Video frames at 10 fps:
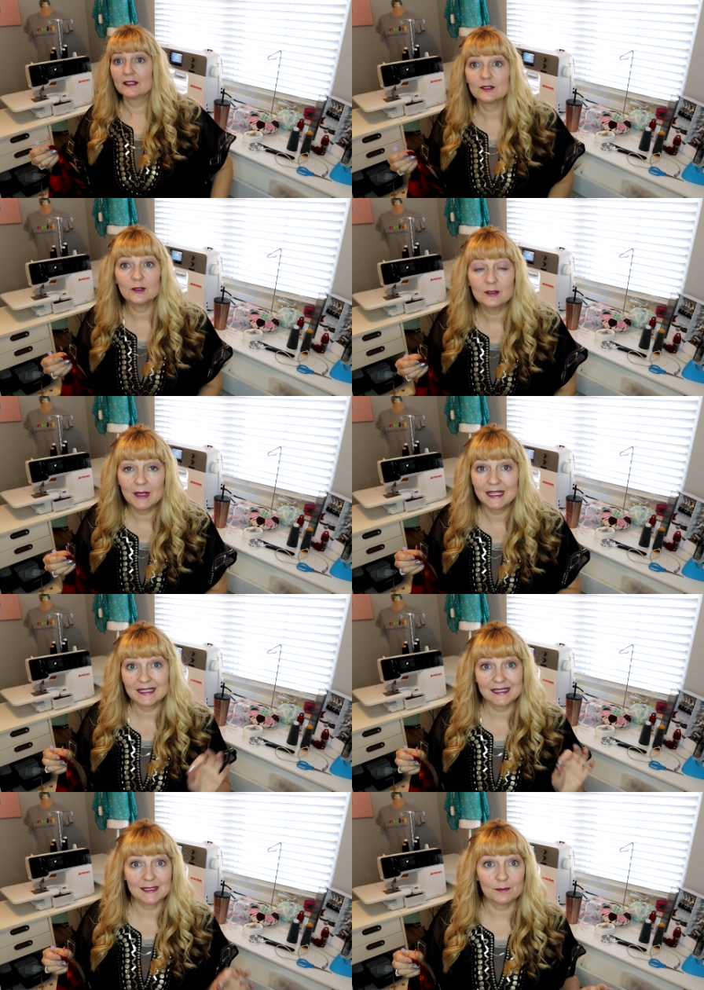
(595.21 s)
So you can make it
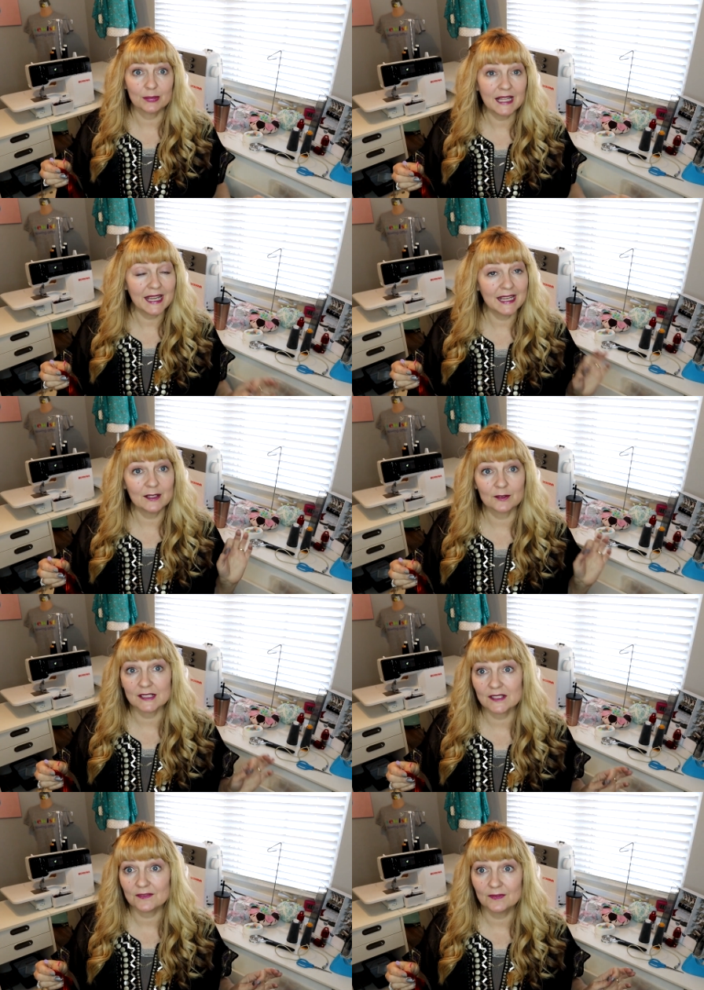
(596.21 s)
as plain or
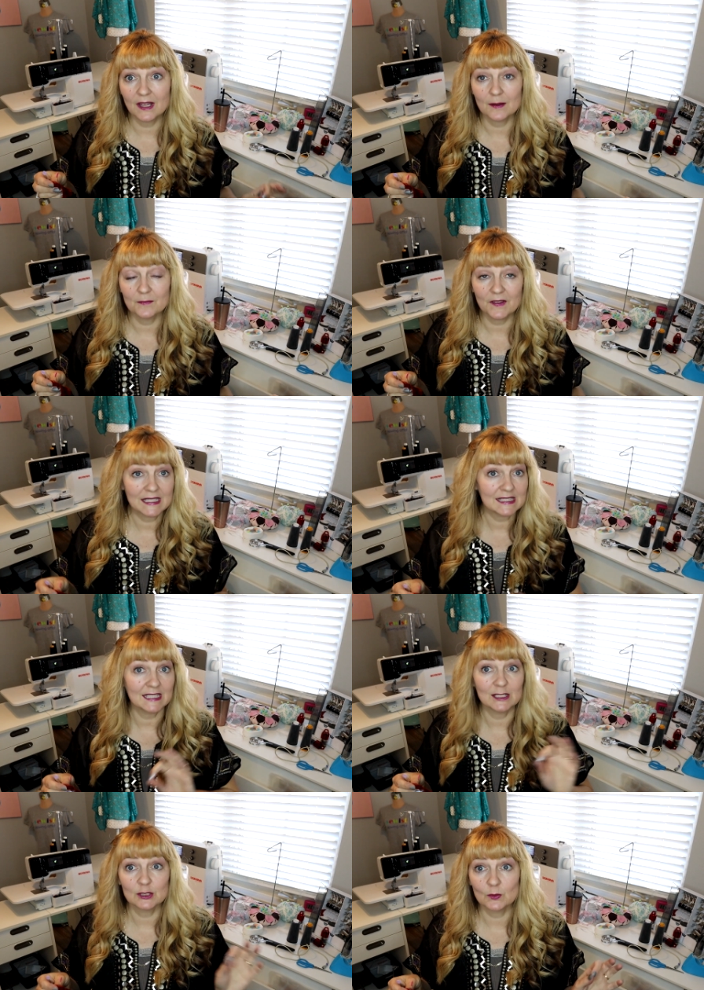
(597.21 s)
as um,
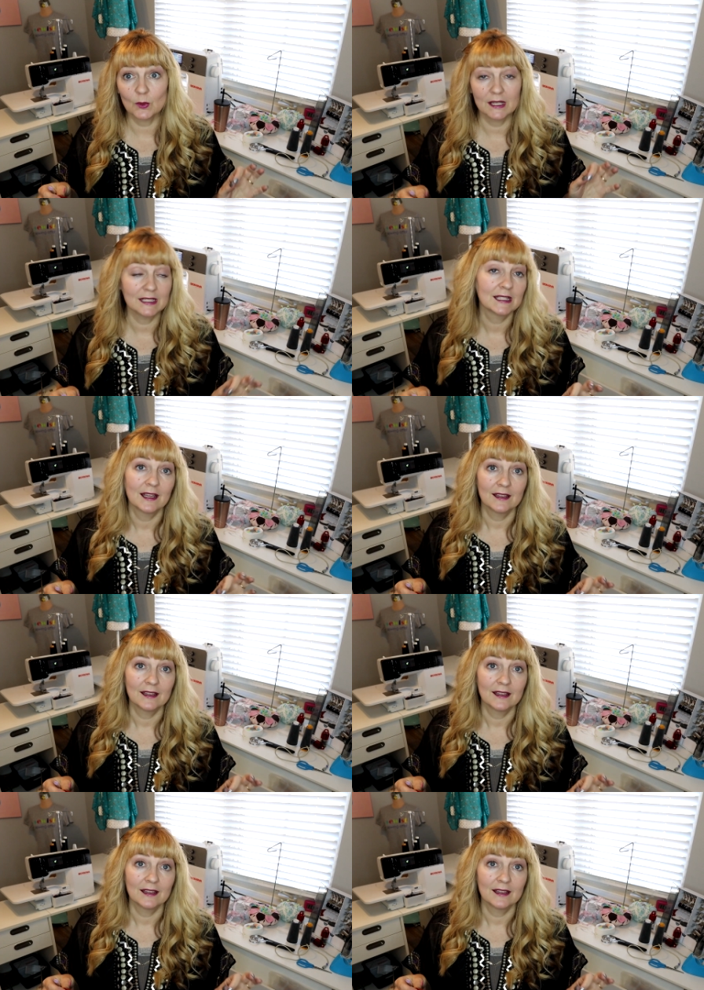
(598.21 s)
fancy as you want.